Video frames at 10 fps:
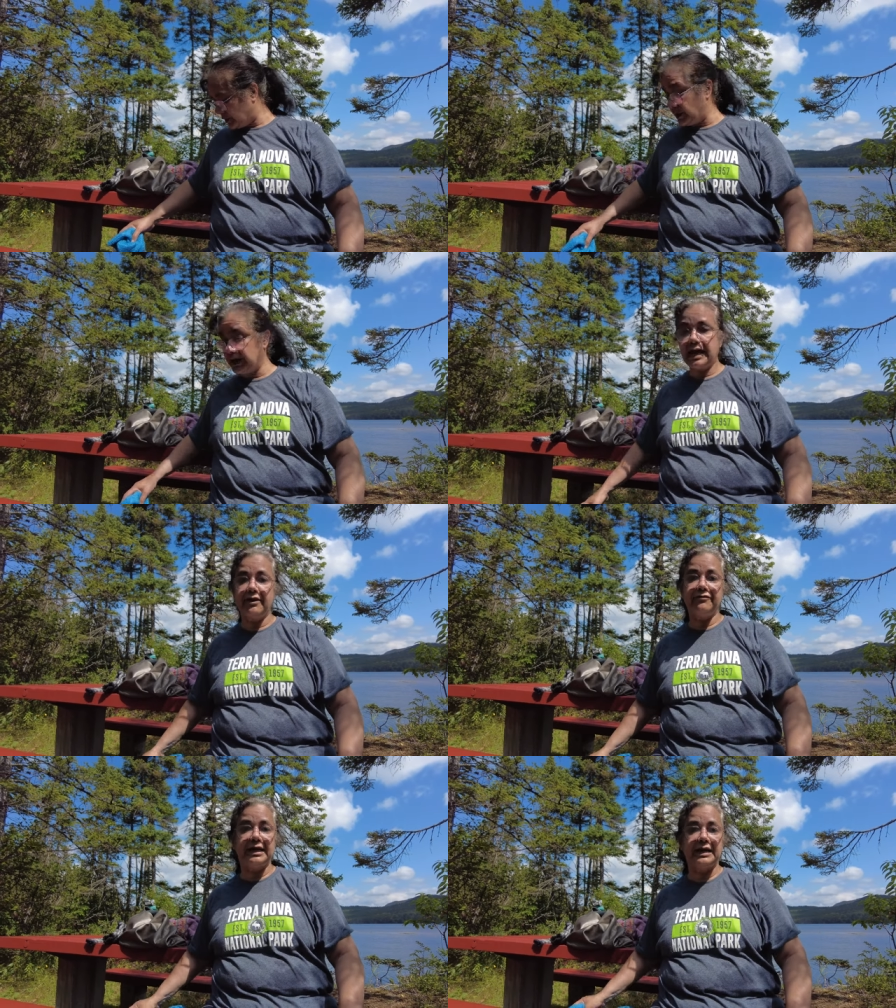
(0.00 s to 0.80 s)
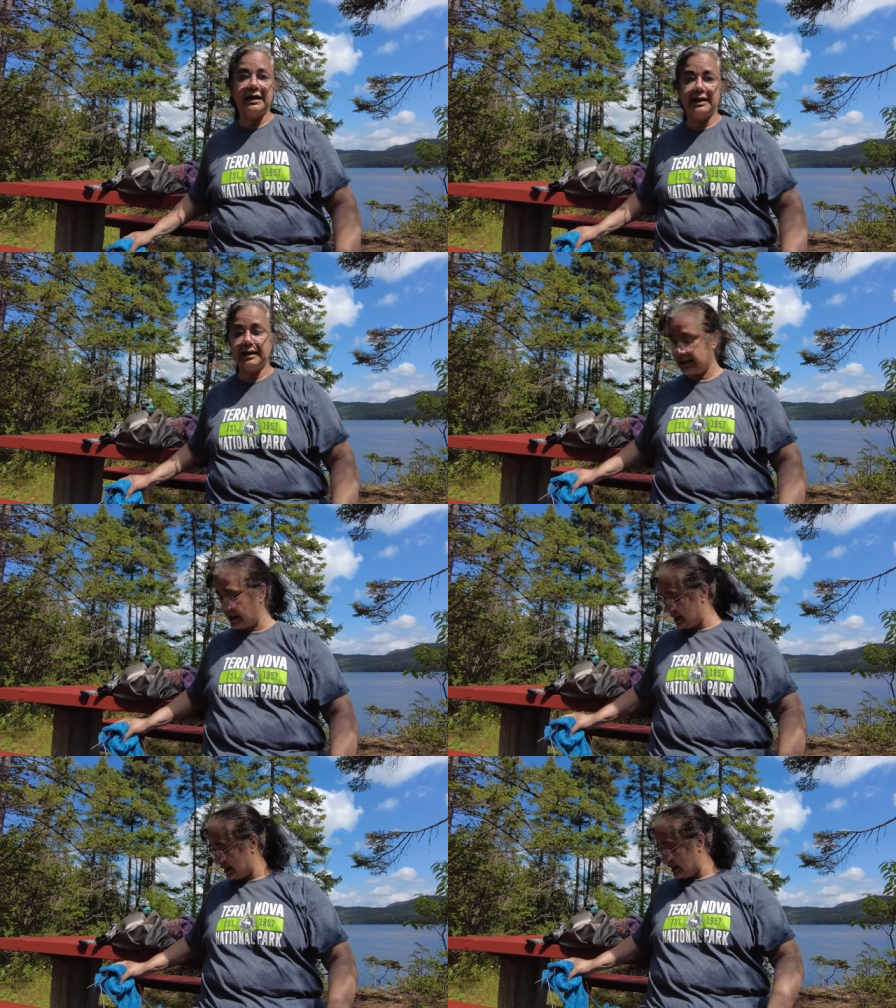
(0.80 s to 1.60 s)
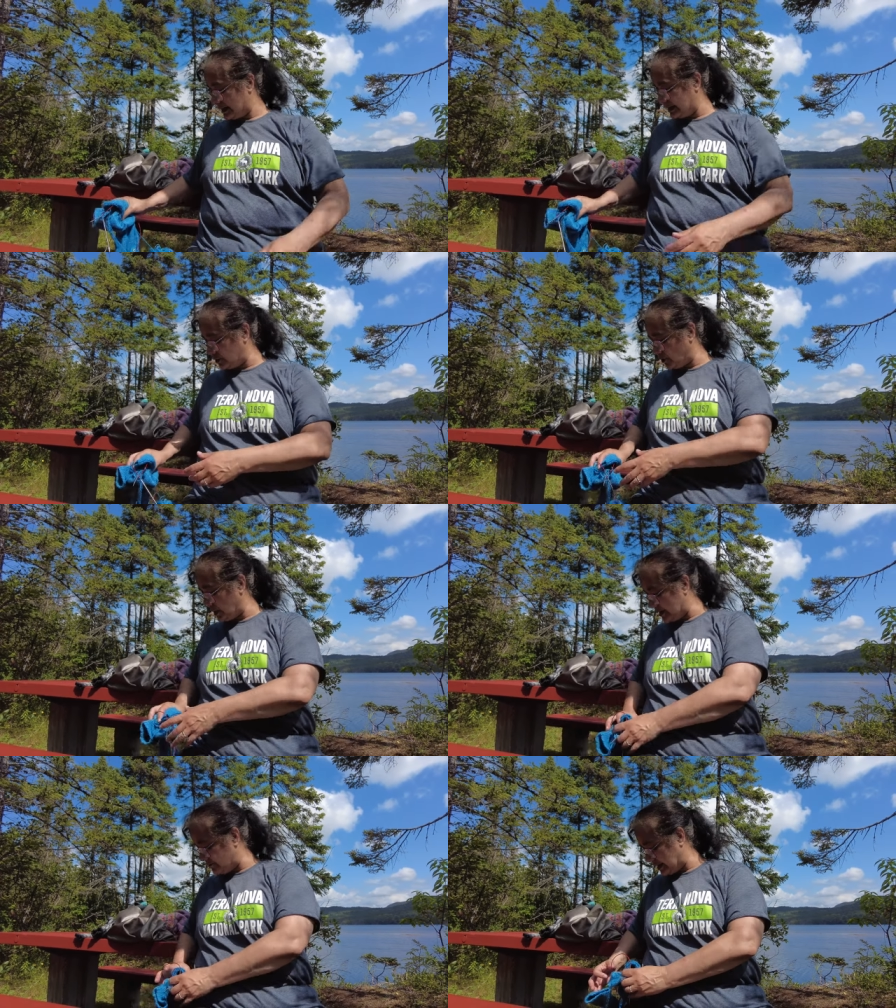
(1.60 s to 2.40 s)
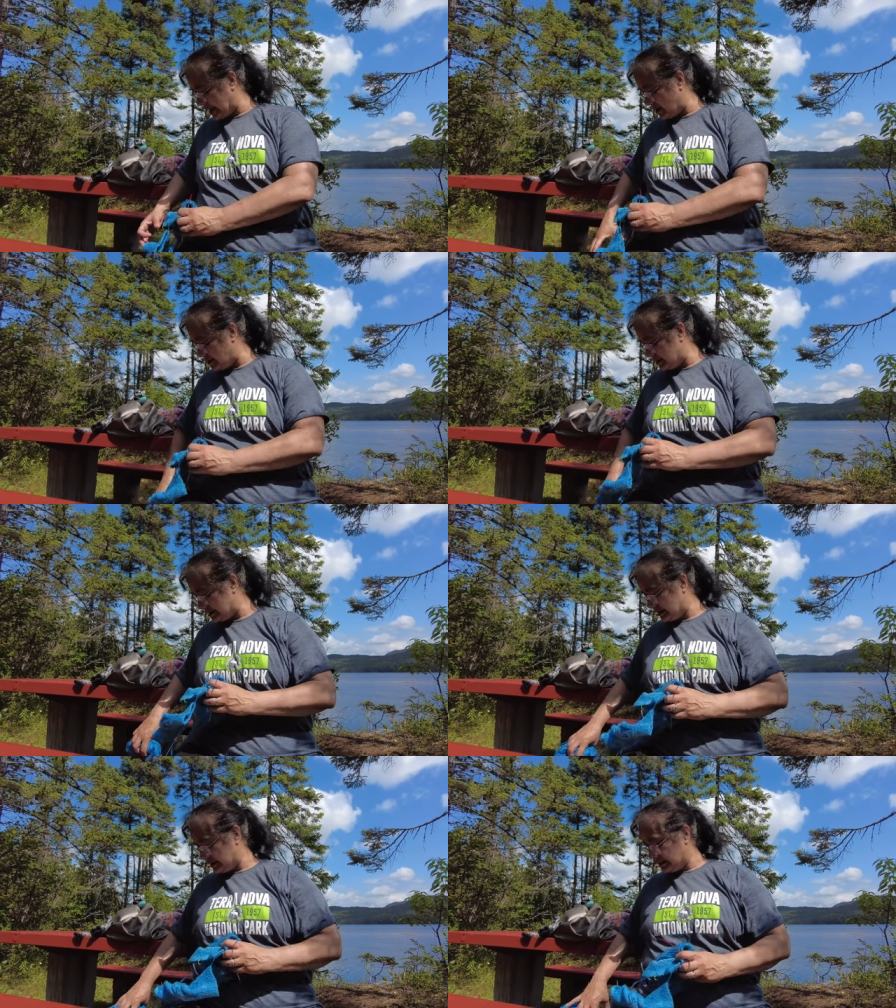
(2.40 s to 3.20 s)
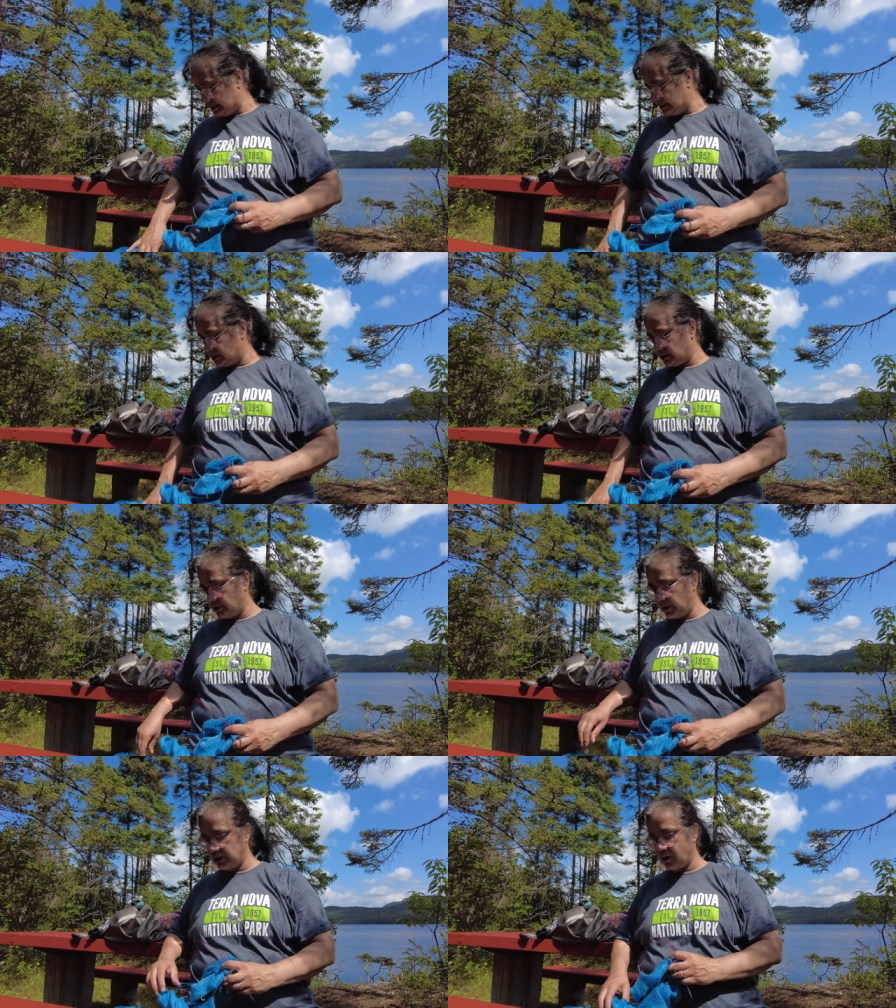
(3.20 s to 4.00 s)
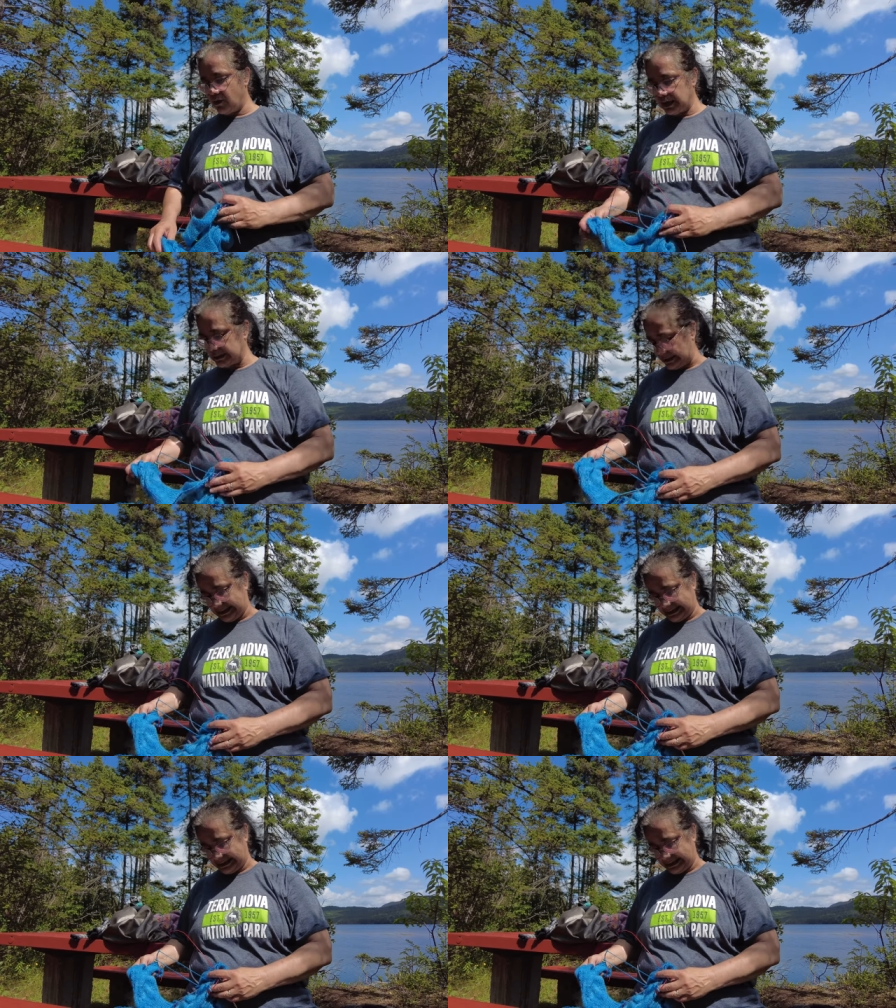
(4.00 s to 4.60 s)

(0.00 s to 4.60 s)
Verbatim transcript: we're having a, a heat wave now, so we don't want it